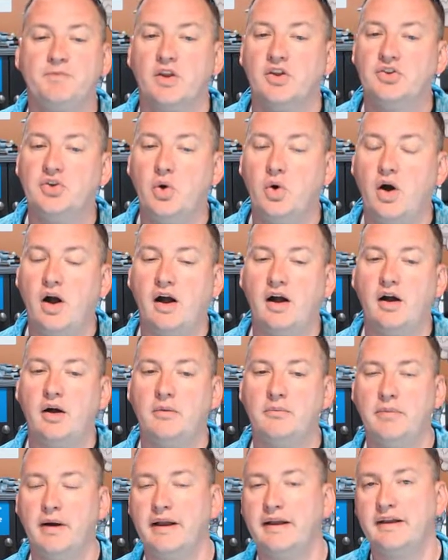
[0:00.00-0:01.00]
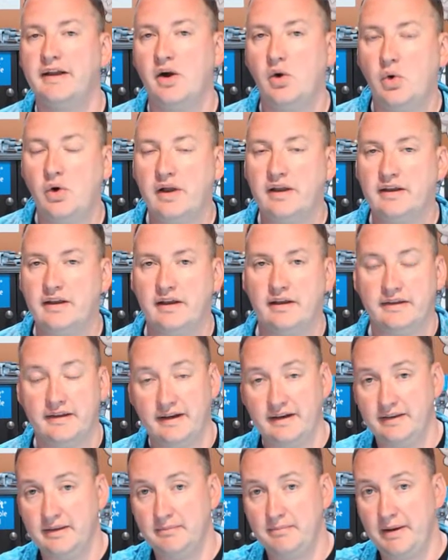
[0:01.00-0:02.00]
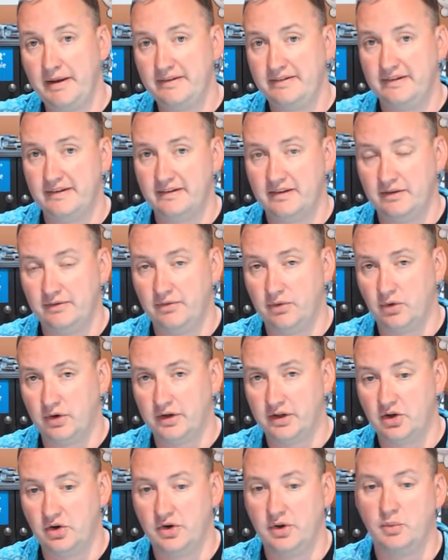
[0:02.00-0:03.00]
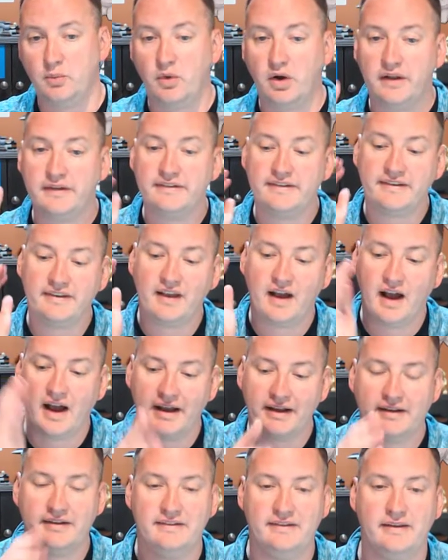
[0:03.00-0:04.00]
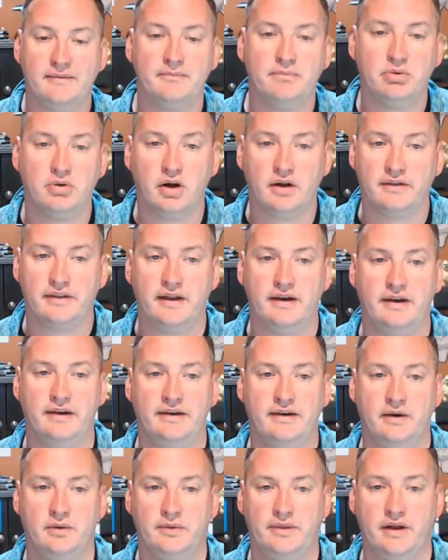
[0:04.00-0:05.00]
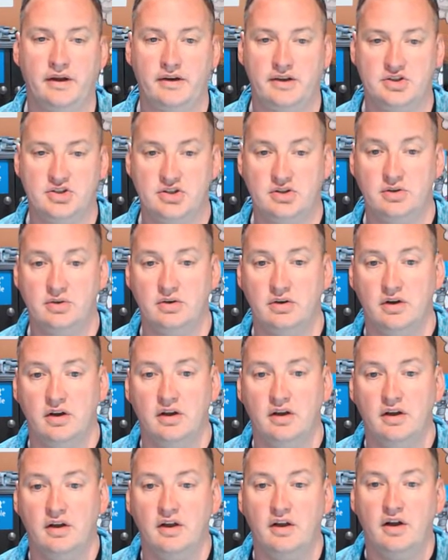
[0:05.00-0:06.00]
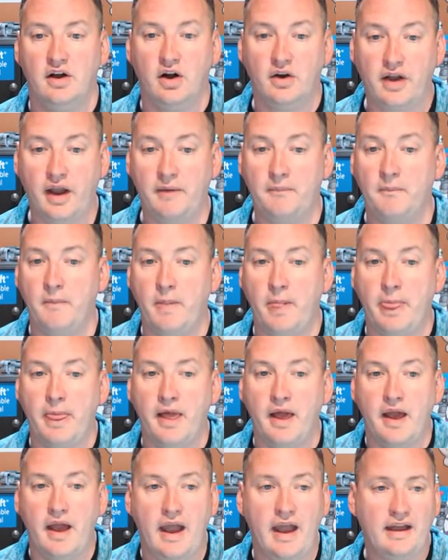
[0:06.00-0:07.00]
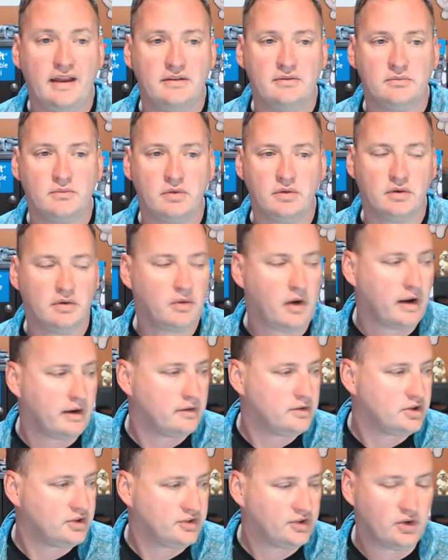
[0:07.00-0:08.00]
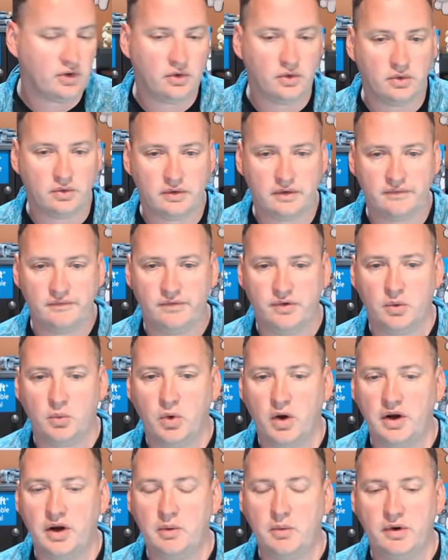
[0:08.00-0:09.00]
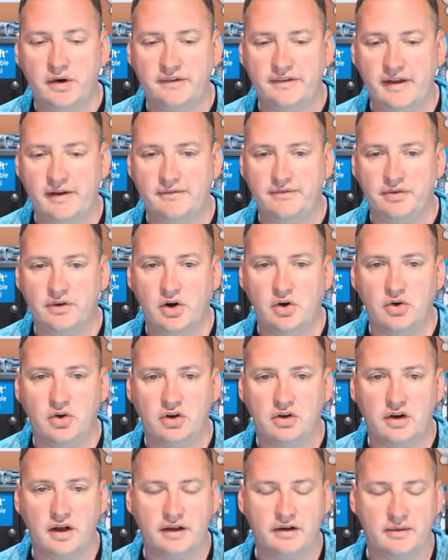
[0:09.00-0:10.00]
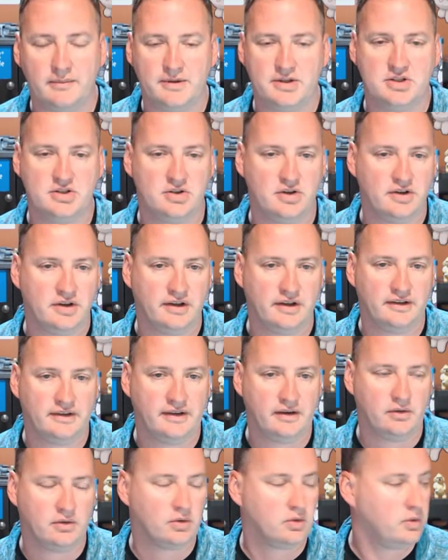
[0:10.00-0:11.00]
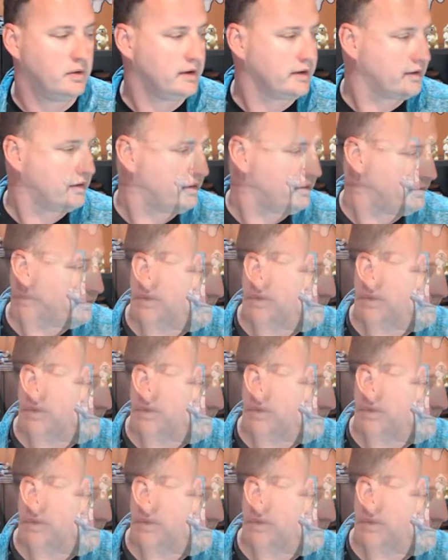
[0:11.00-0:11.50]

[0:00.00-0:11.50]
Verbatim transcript: So by going, getting the base 64 encoding once, I can then plug that in here without issue. Okay, and right, just so if you're wondering what does that flow look like, let me show you again that real quick.